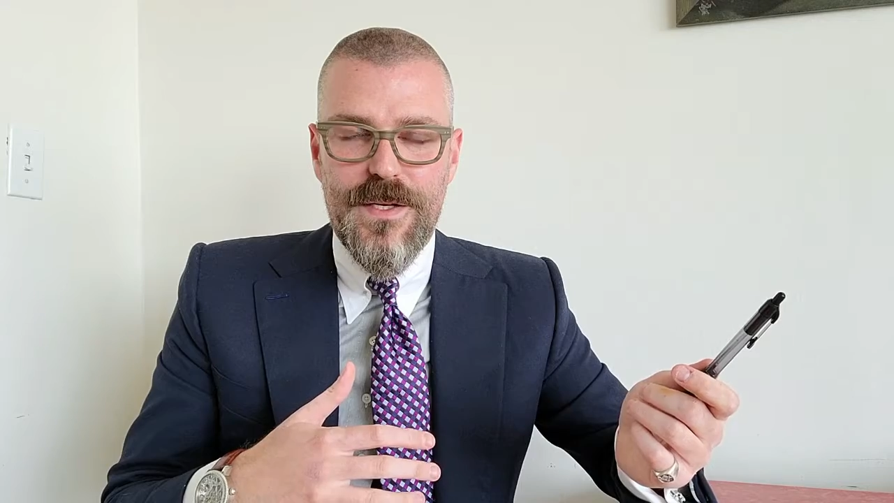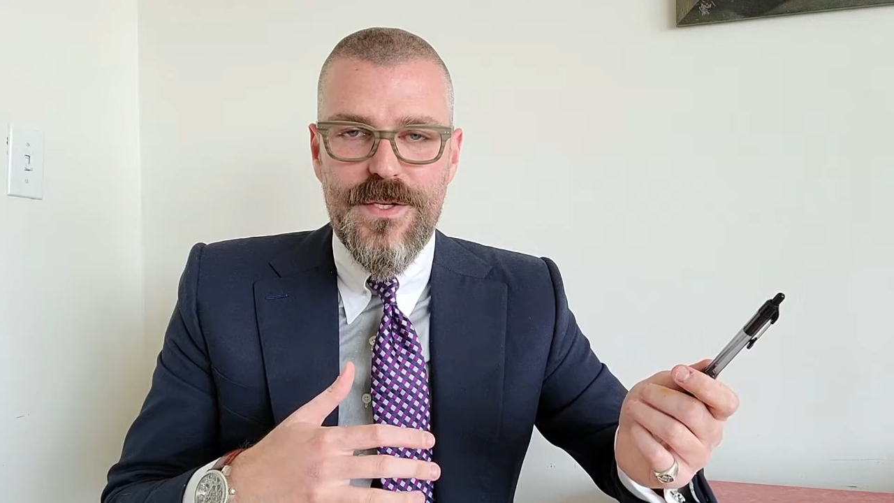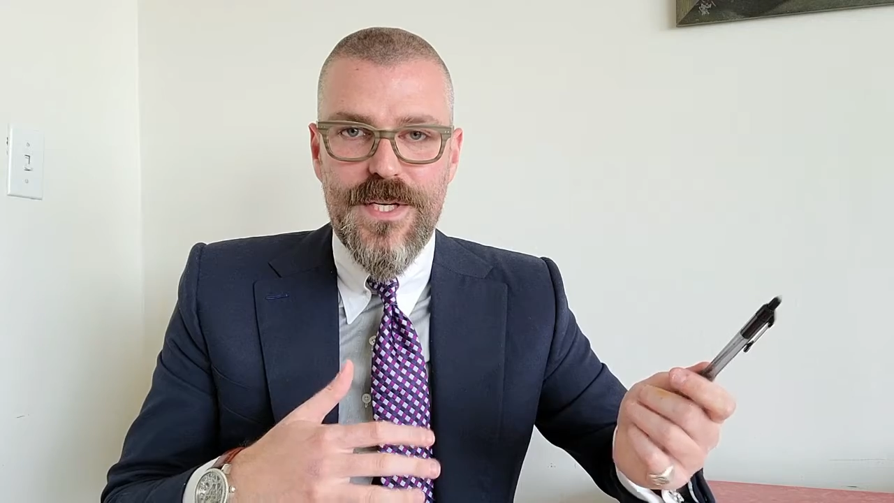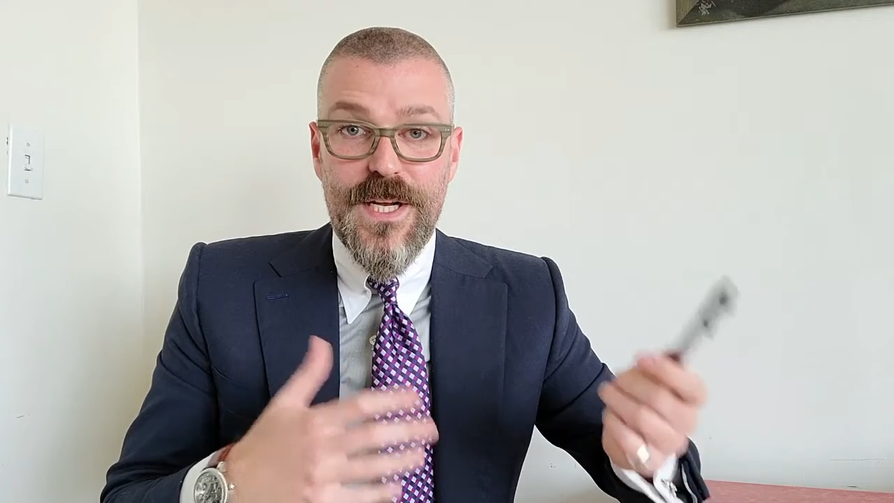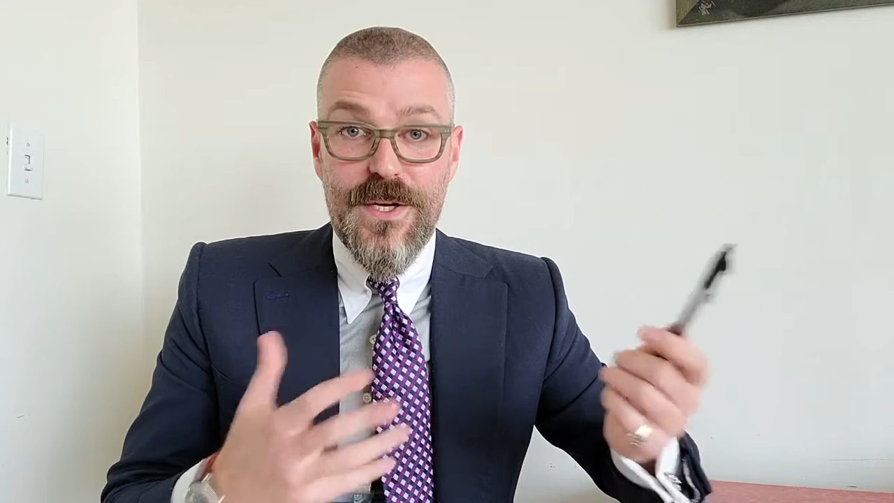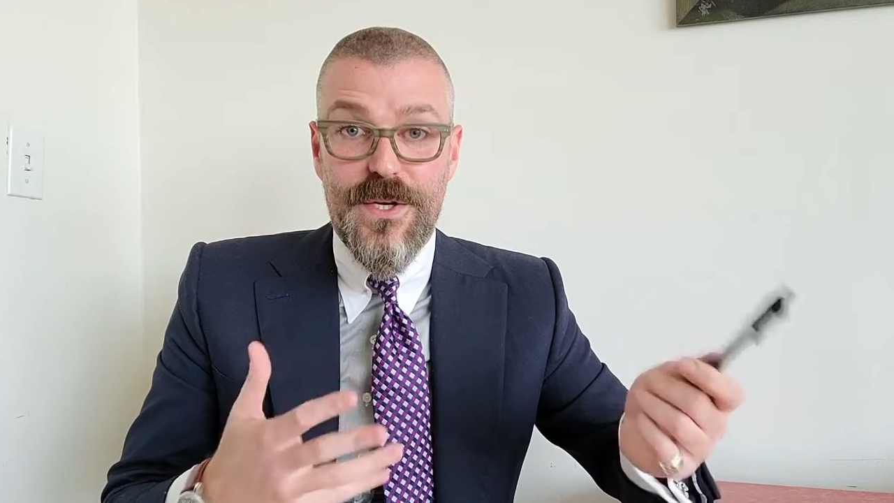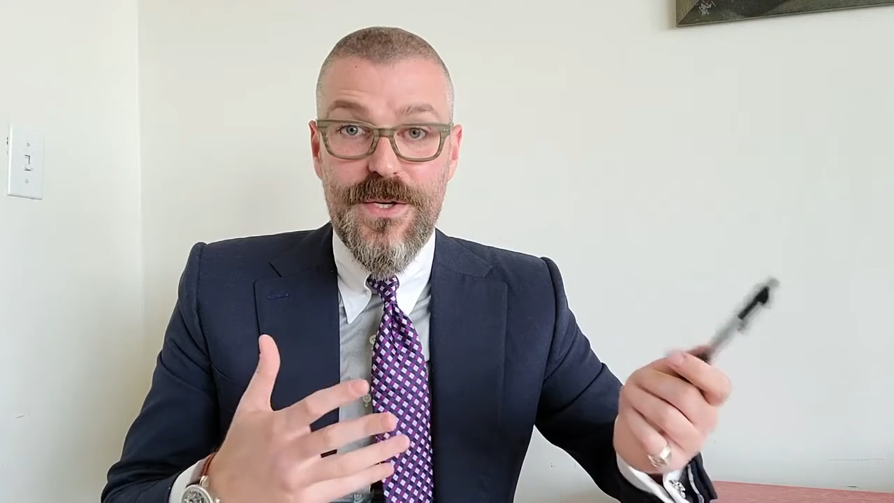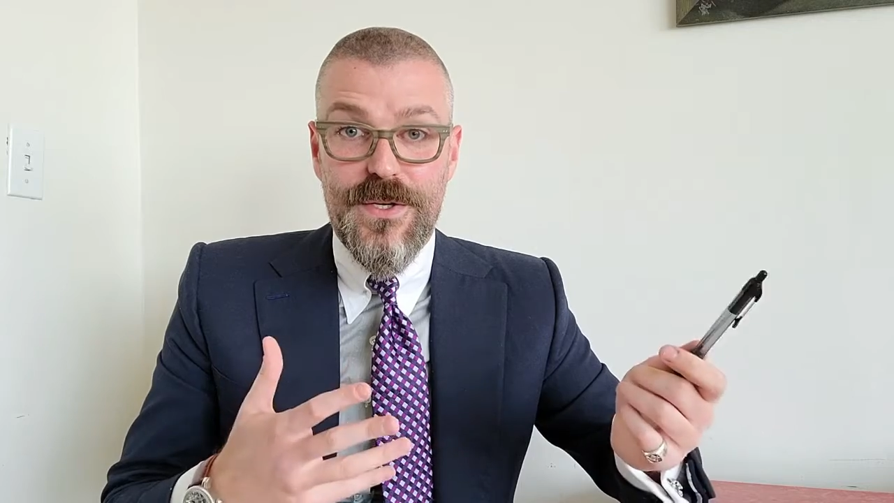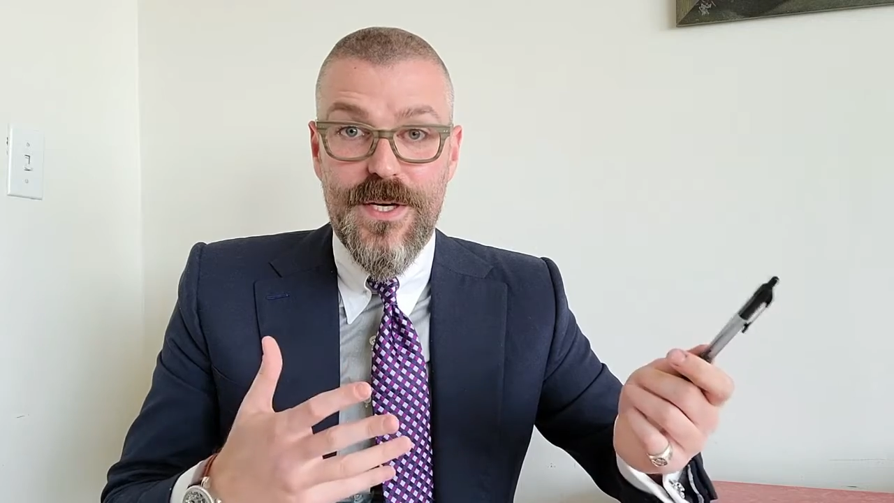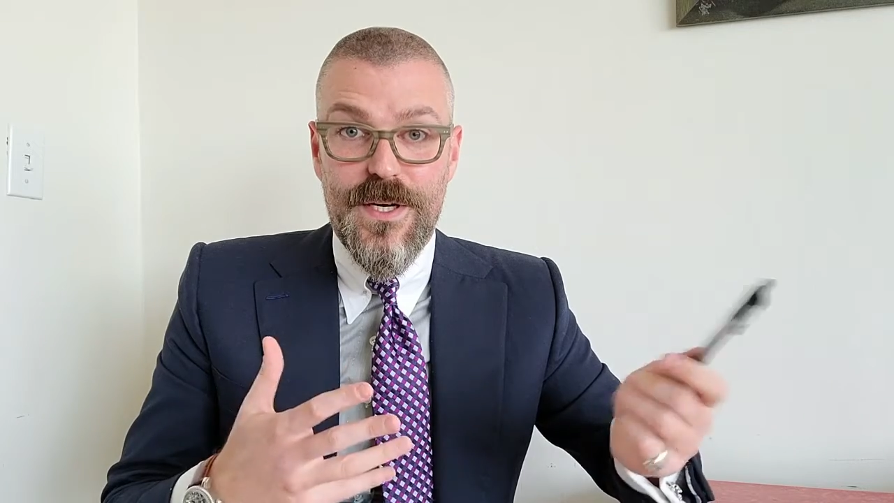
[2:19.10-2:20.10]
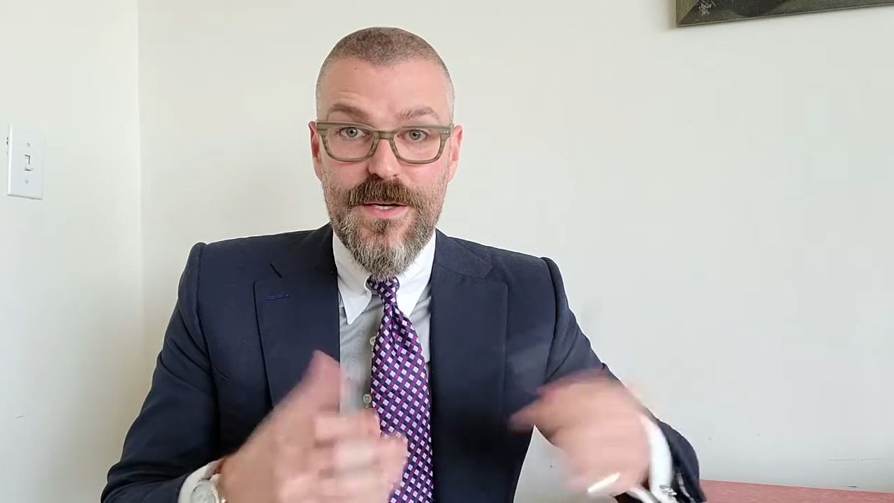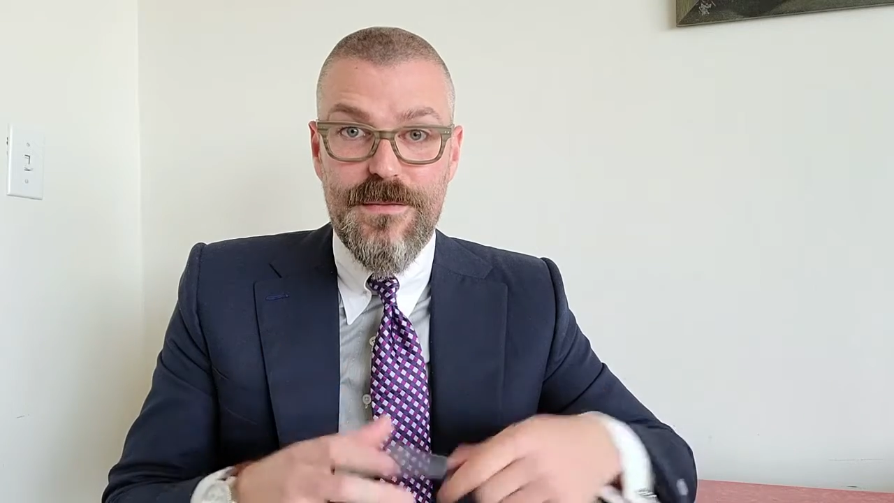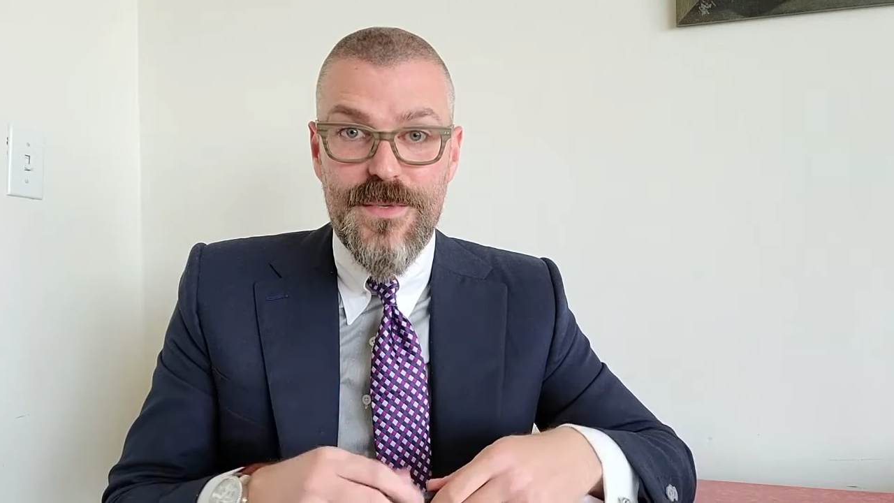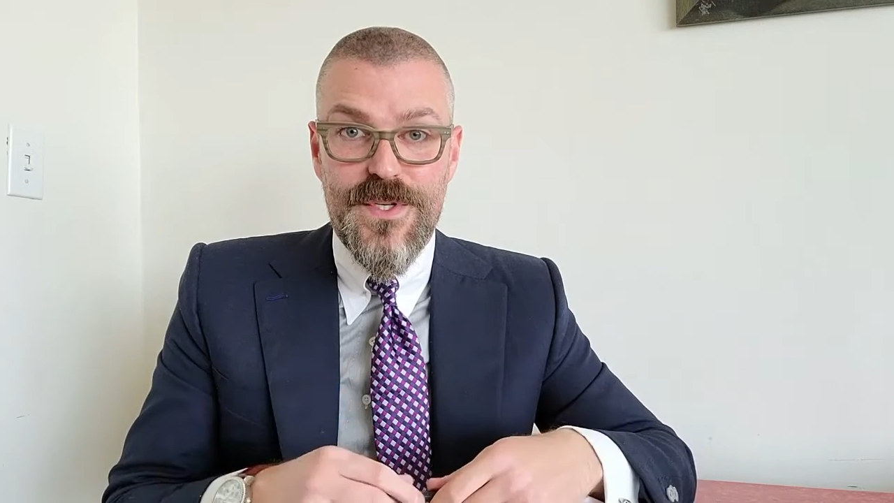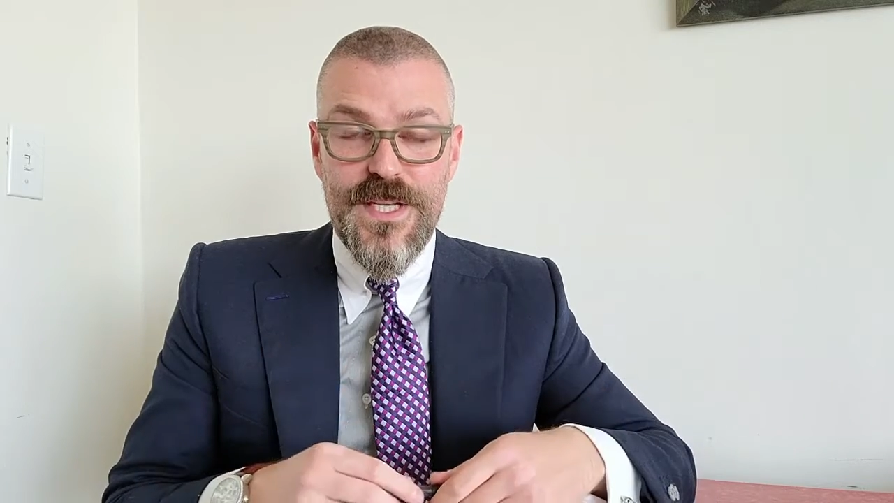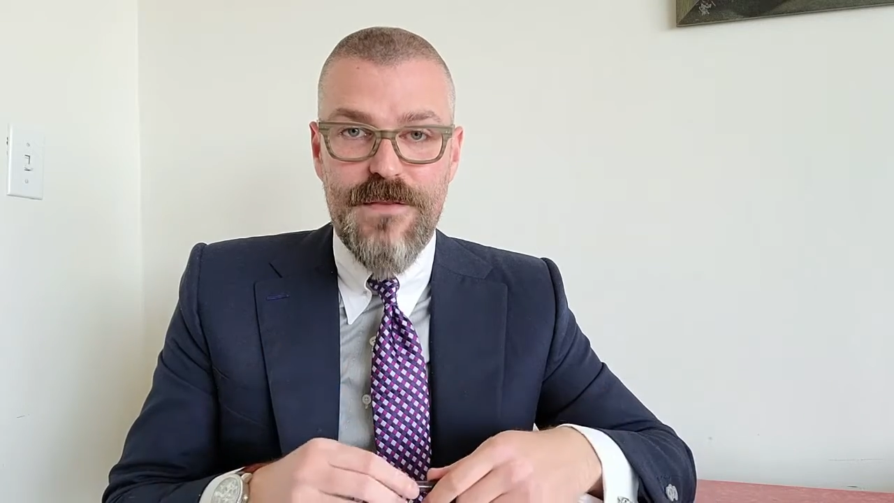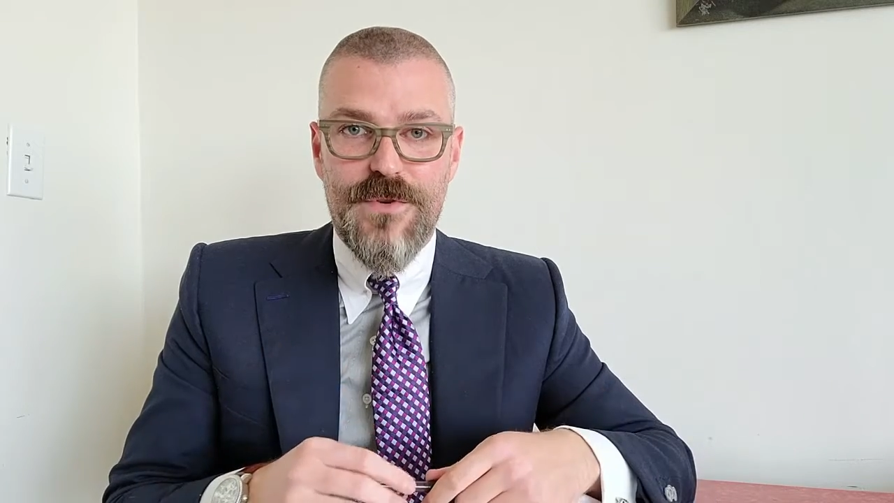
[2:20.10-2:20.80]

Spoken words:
get a good sleeve